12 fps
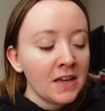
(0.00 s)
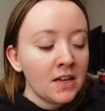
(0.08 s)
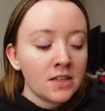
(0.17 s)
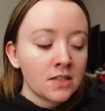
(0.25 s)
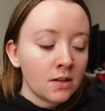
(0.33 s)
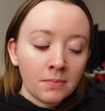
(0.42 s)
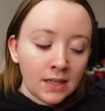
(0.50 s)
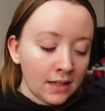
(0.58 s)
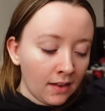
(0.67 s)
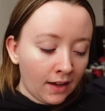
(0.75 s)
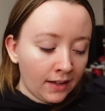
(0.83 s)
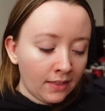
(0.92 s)

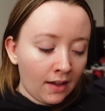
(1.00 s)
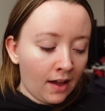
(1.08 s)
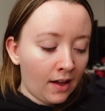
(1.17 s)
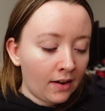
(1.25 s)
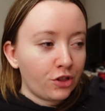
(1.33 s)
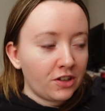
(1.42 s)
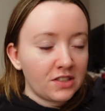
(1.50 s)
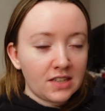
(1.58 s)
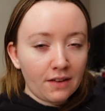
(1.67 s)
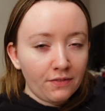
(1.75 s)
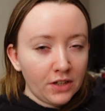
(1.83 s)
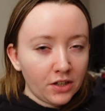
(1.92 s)
Something like that. There's
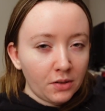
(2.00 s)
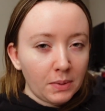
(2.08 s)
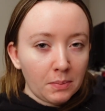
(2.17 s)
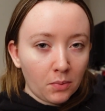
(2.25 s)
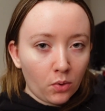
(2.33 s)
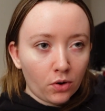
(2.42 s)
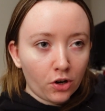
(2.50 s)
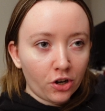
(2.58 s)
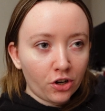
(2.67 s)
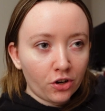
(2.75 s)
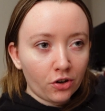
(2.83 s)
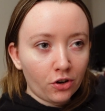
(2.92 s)
definitely going to be
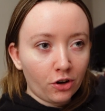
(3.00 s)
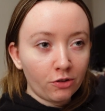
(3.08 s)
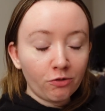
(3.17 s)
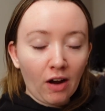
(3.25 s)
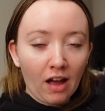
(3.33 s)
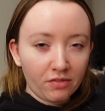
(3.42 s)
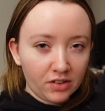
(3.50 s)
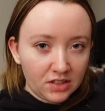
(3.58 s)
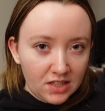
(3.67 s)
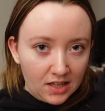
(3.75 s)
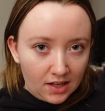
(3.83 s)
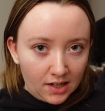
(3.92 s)
more unraveled
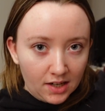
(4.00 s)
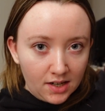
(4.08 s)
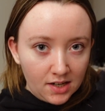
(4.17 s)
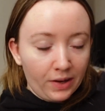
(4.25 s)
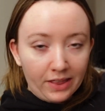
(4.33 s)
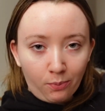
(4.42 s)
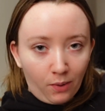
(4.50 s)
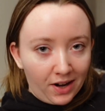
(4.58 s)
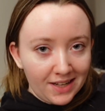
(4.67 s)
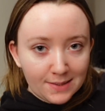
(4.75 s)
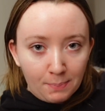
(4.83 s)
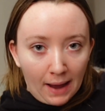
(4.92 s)
here with what
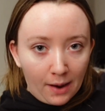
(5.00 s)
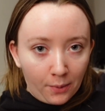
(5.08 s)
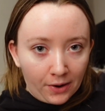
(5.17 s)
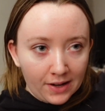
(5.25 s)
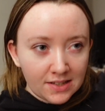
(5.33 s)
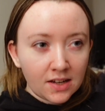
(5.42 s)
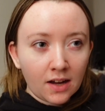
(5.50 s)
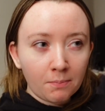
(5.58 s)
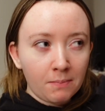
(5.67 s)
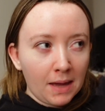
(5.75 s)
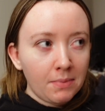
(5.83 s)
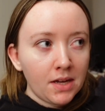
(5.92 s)
his power is.
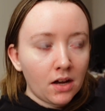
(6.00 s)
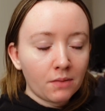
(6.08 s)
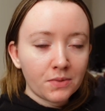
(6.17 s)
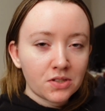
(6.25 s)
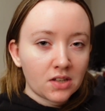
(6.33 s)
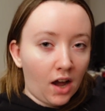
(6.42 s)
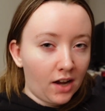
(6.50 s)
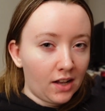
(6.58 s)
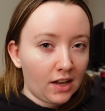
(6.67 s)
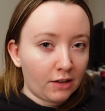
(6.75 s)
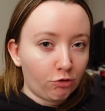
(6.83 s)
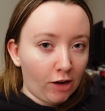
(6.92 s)
Maybe almost kind of
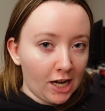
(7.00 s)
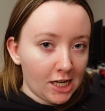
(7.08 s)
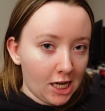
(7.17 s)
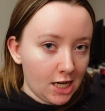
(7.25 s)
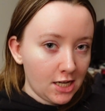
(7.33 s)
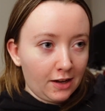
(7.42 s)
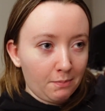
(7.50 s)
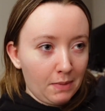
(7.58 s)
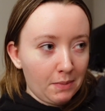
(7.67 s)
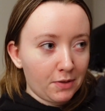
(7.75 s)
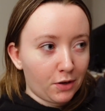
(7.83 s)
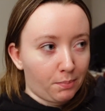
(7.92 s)
like Reyna.
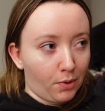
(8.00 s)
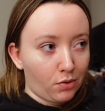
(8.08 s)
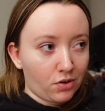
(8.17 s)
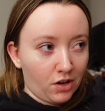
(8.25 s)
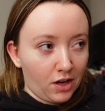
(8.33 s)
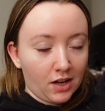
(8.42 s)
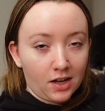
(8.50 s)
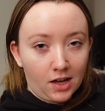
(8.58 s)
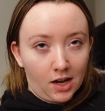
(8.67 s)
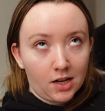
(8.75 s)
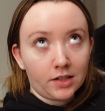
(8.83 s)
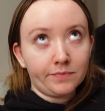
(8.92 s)
Maybe they're both gonna
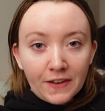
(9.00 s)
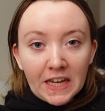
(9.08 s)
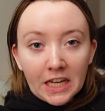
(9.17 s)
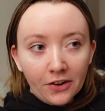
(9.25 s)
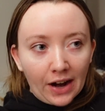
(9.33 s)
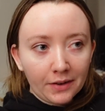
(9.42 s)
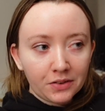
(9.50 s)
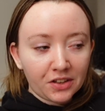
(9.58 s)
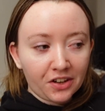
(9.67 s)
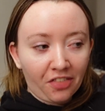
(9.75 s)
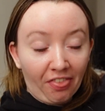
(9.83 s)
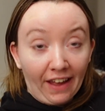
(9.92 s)
kind of figure out
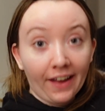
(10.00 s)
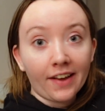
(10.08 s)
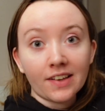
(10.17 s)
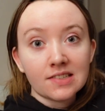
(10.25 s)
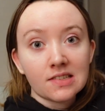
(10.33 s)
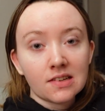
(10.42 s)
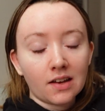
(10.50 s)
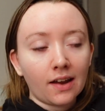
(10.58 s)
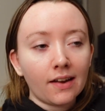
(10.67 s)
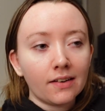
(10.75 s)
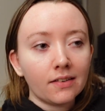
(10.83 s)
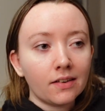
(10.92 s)
their things
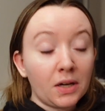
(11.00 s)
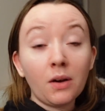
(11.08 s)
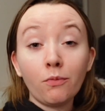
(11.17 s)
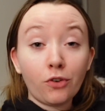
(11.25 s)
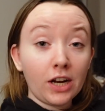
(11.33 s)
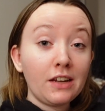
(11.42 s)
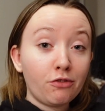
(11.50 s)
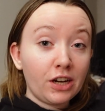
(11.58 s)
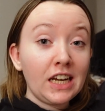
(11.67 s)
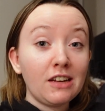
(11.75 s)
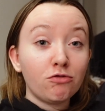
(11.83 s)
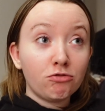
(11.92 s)
and become really,
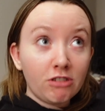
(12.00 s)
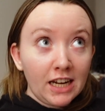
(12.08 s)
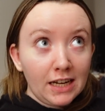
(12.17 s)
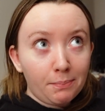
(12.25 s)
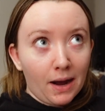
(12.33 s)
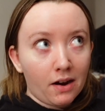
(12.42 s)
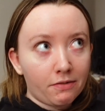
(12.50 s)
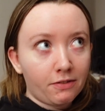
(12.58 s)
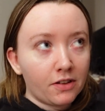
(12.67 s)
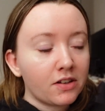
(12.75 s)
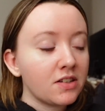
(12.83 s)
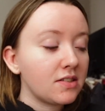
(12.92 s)
really, really
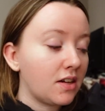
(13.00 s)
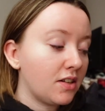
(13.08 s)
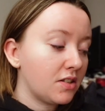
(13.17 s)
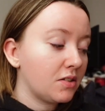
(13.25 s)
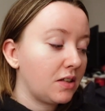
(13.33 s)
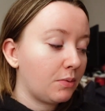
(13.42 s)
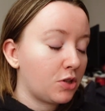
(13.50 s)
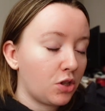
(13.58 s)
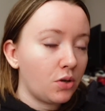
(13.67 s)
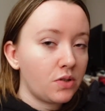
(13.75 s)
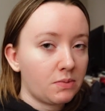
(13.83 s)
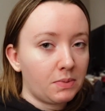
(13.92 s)
powerful. Because also they were
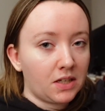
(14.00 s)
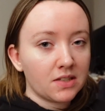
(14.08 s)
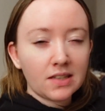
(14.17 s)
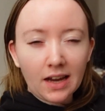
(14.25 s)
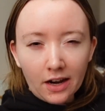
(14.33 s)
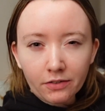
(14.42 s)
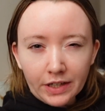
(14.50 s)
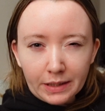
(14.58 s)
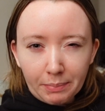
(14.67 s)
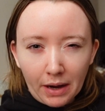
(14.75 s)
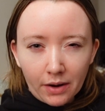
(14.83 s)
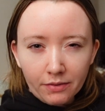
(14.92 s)
chosen because they are really
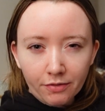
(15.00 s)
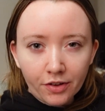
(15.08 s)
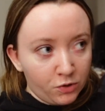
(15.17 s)
powerful.